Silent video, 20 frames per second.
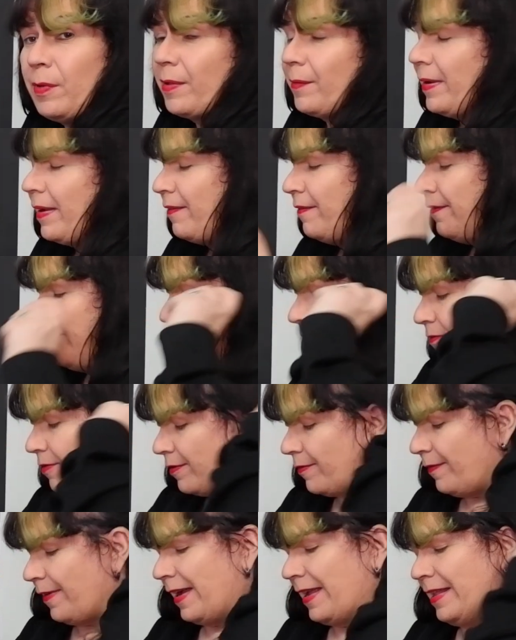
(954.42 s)
one of my
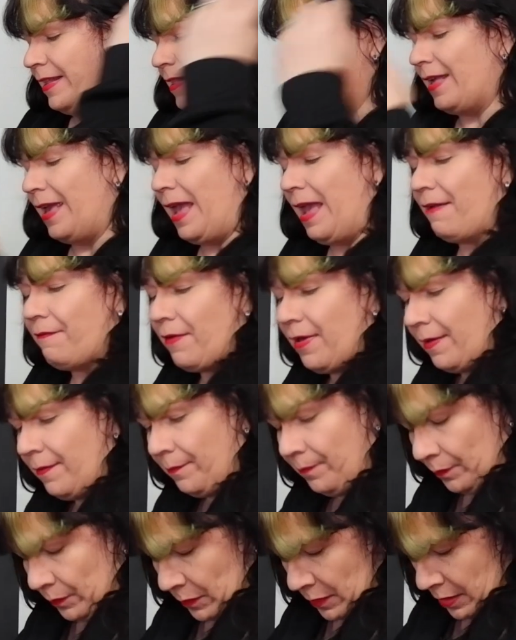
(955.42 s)
favourite finds ever.
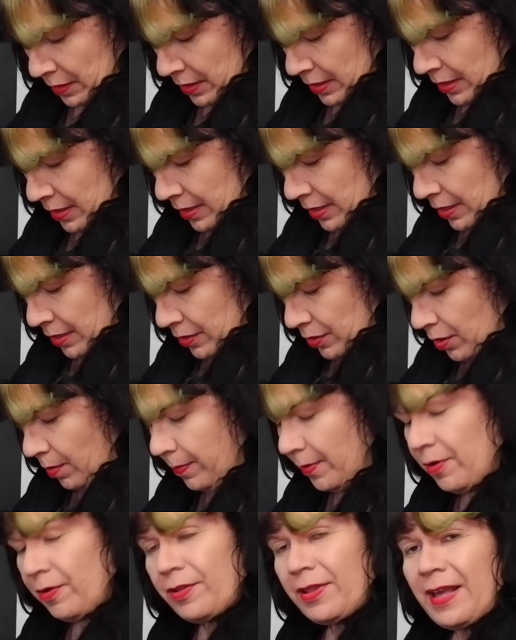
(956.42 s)

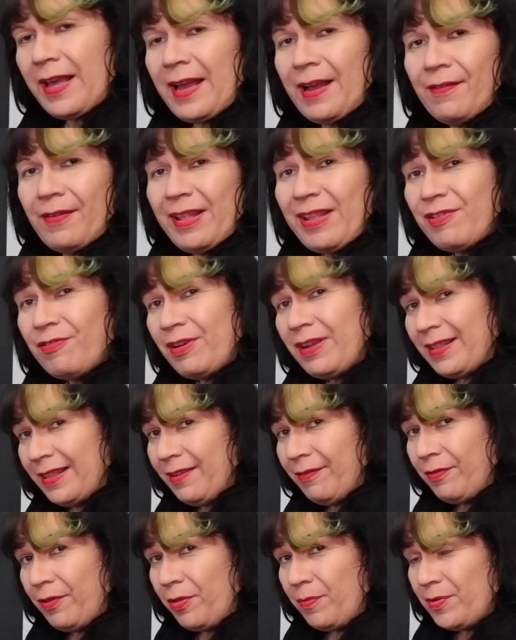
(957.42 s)
Not because I have any great
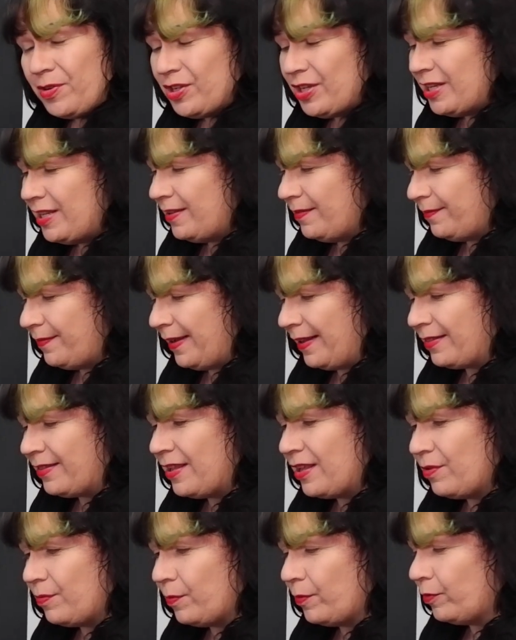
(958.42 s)
love for the machine, in fact
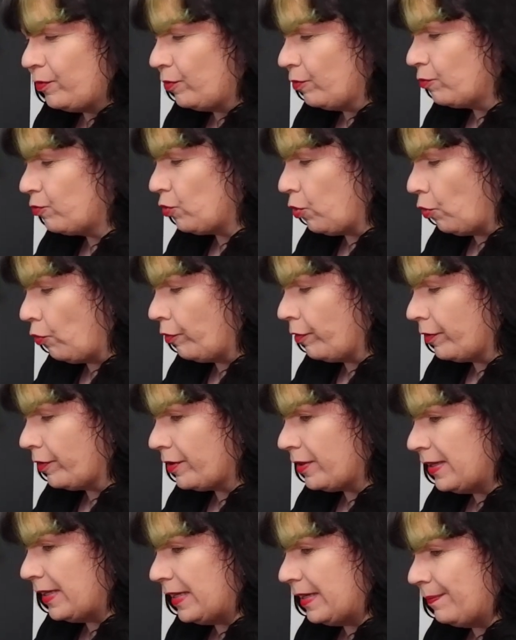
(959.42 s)
these were
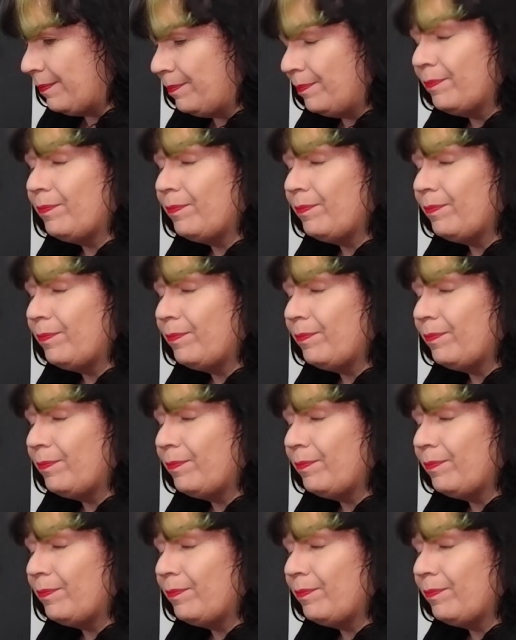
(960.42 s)
notoriously